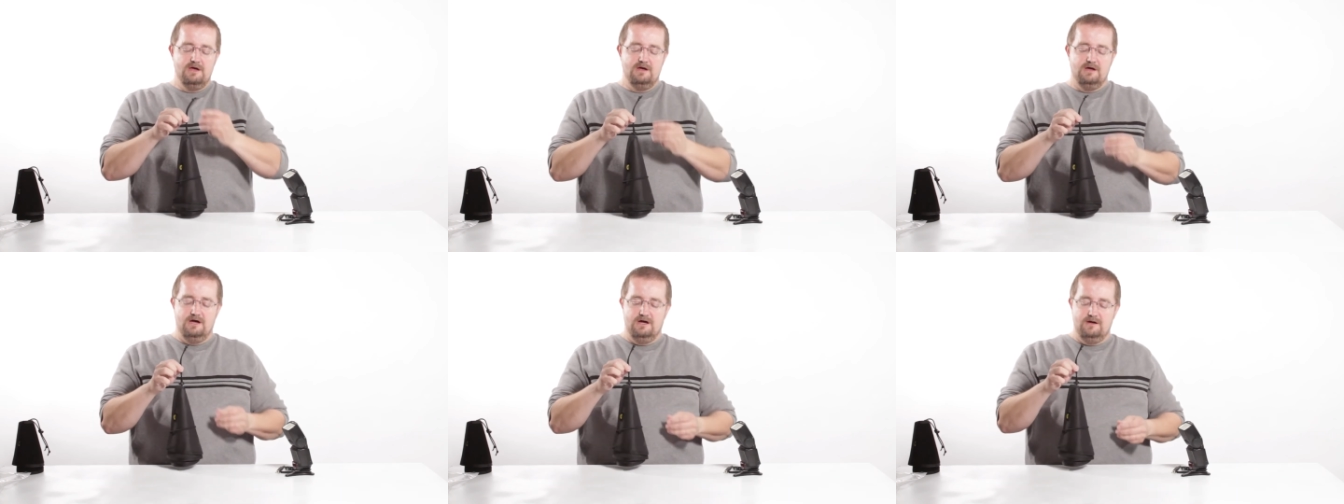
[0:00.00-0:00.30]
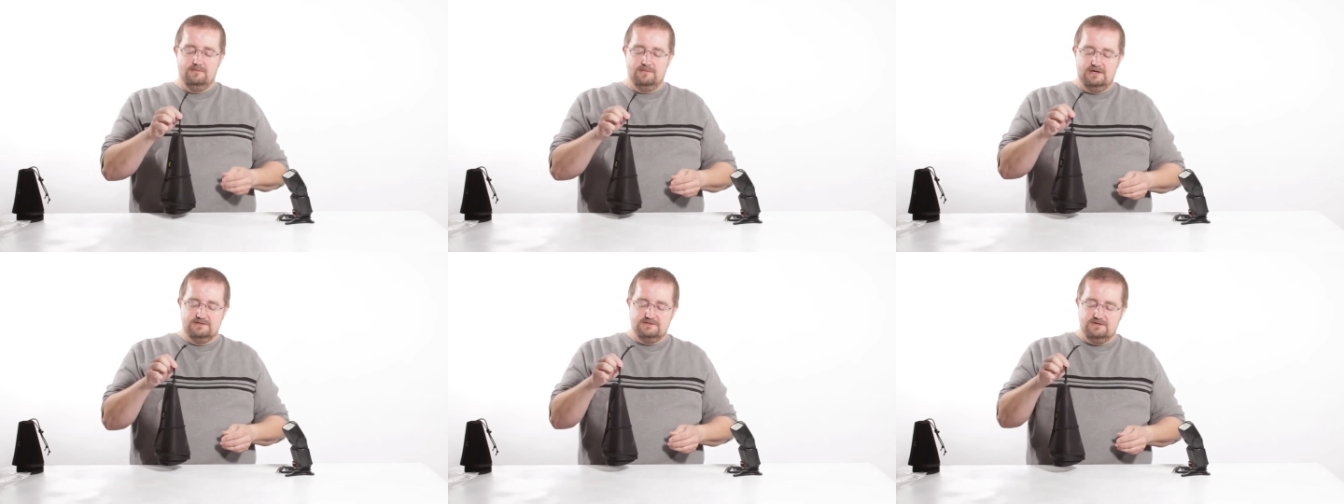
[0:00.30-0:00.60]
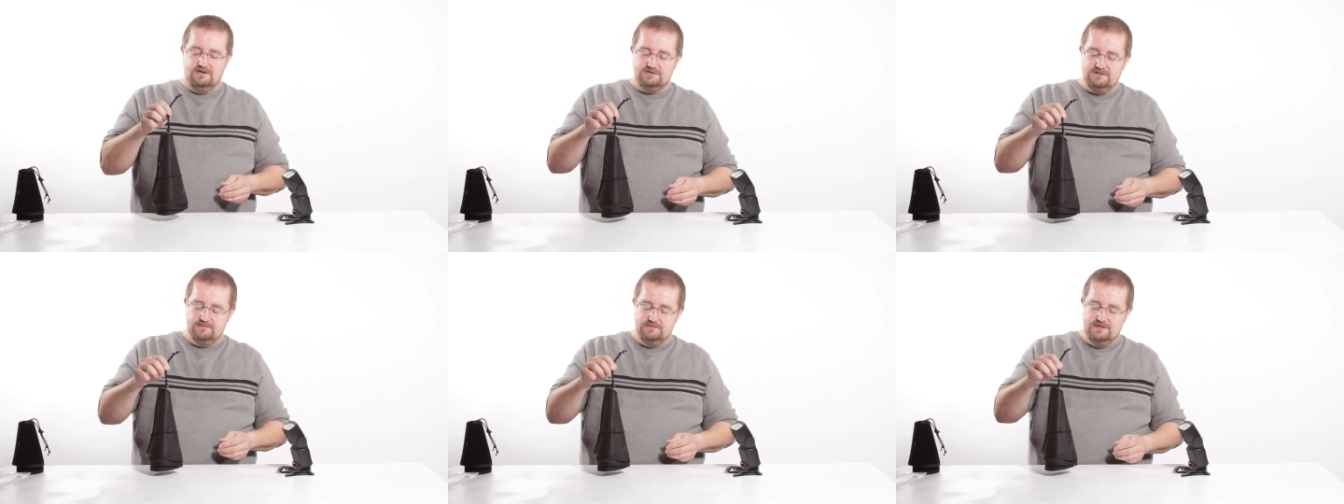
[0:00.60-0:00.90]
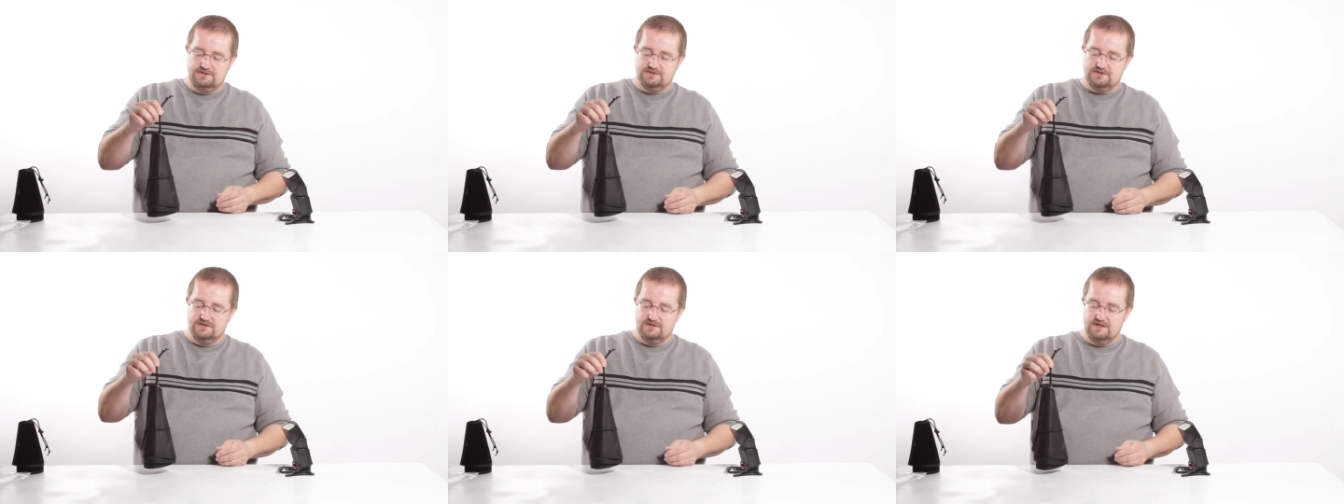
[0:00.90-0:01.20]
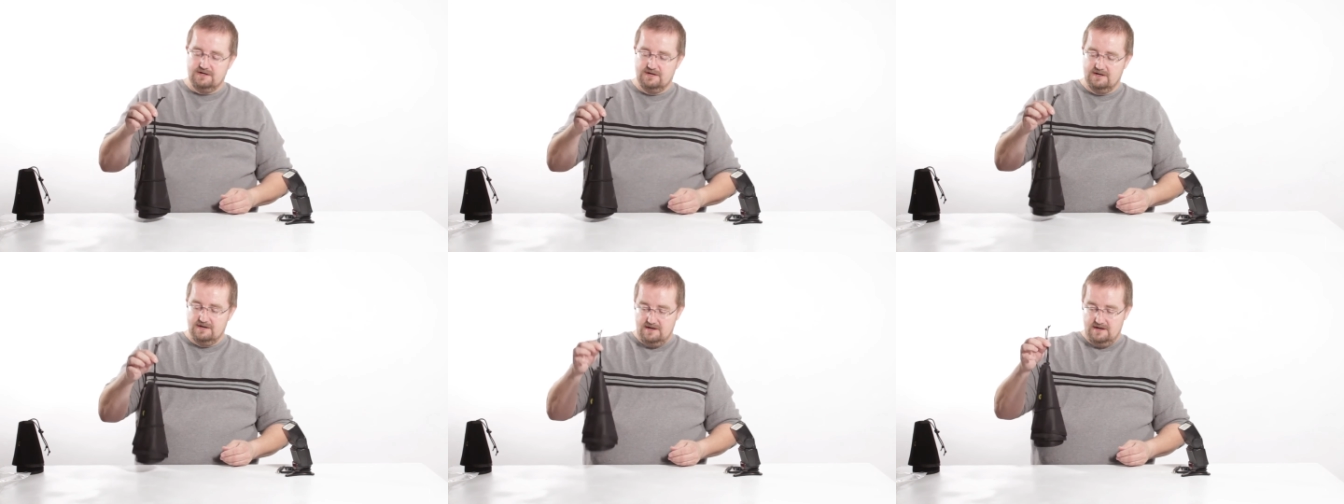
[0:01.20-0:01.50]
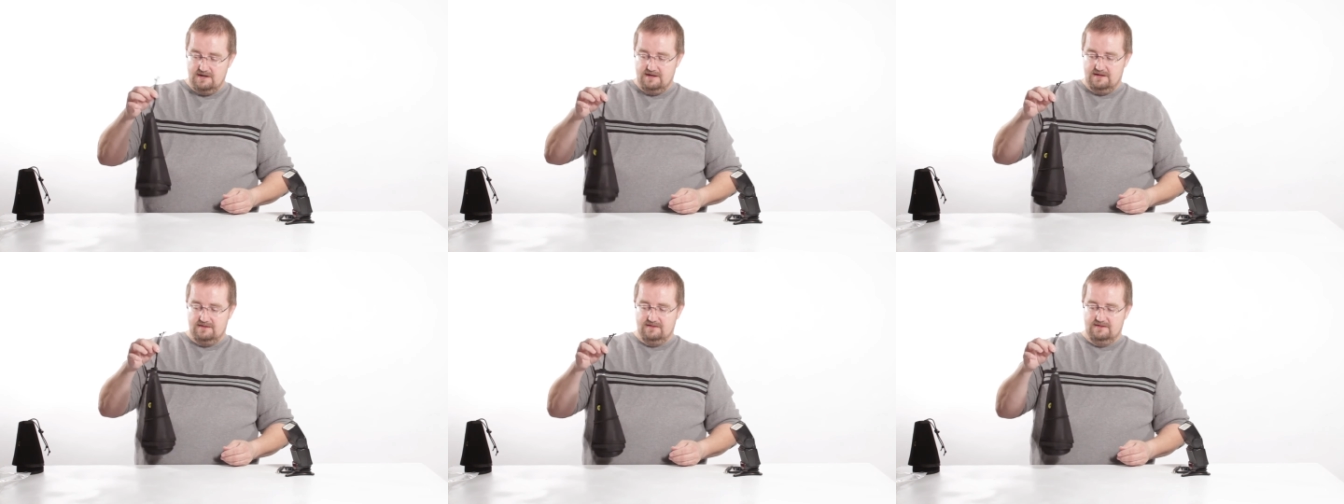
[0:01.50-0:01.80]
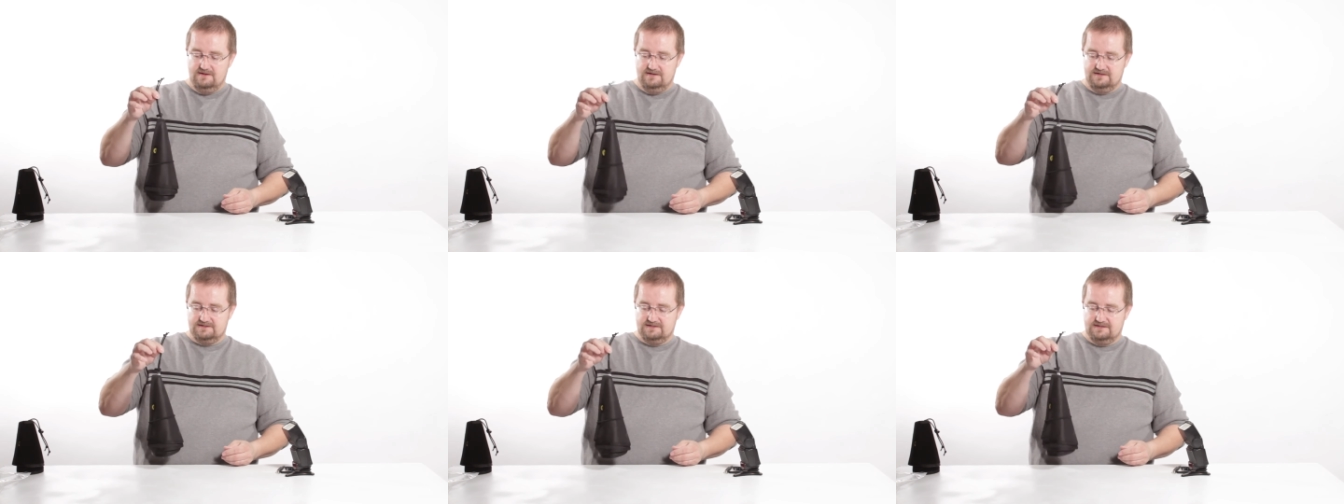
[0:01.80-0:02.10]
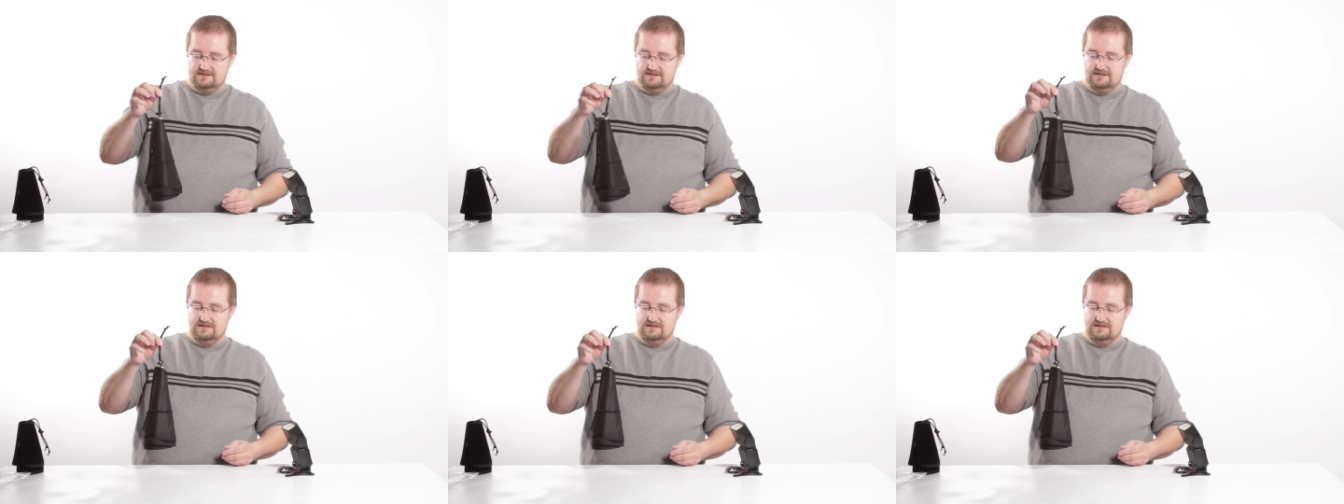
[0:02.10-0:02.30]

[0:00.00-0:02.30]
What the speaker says: As also mentioned, this